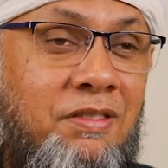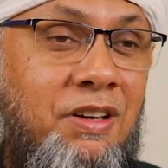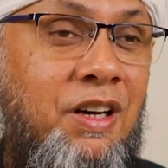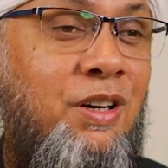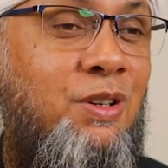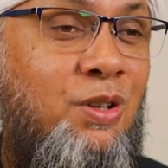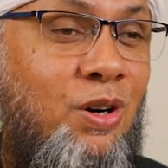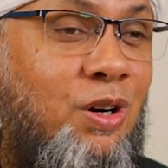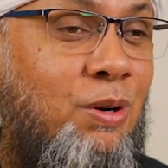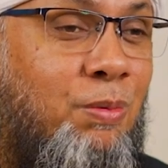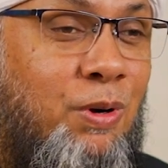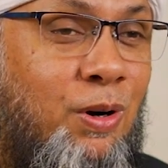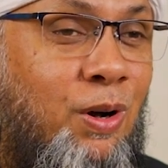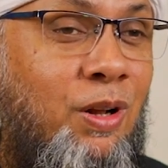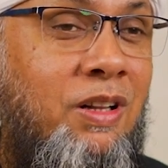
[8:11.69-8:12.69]
we can talk
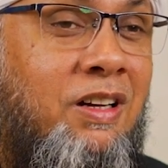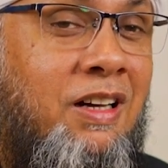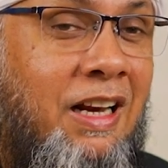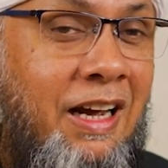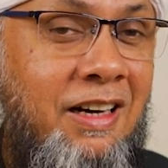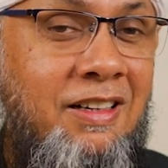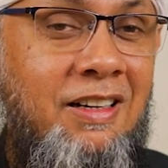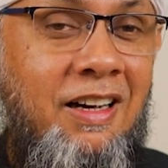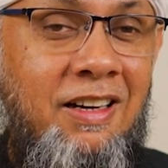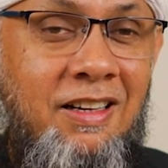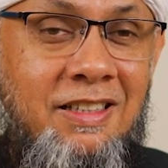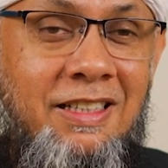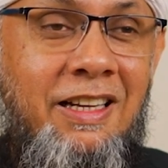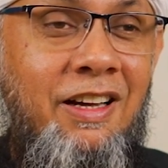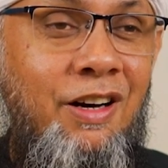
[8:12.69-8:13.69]
about all the glad
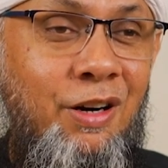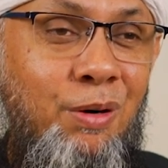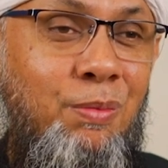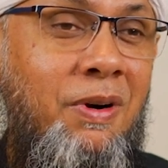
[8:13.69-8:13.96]
tidings later,